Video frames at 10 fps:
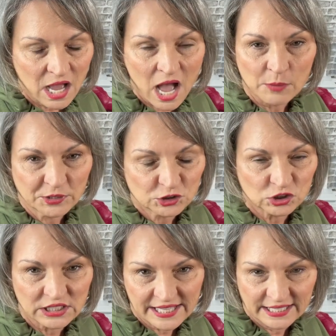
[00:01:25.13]
how much
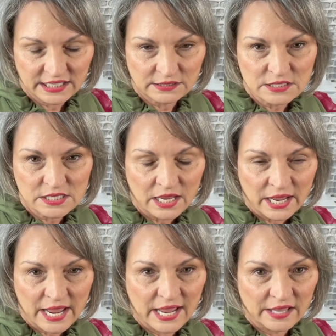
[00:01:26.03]
land,
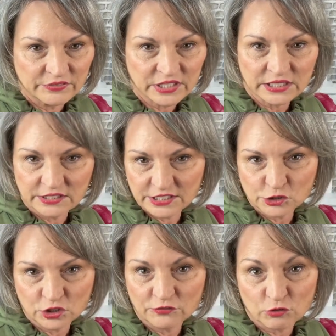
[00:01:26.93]
and the
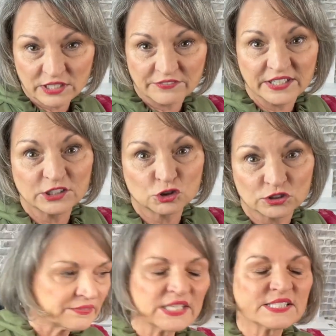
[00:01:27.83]
condition of
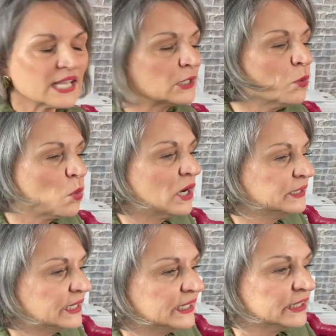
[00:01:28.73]
renovation. The second
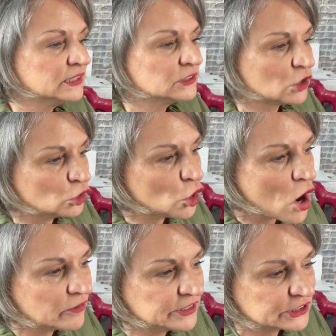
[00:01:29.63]
one is
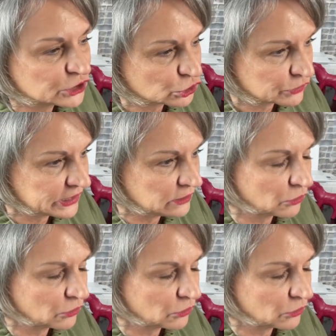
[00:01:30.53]
Lawrence Street,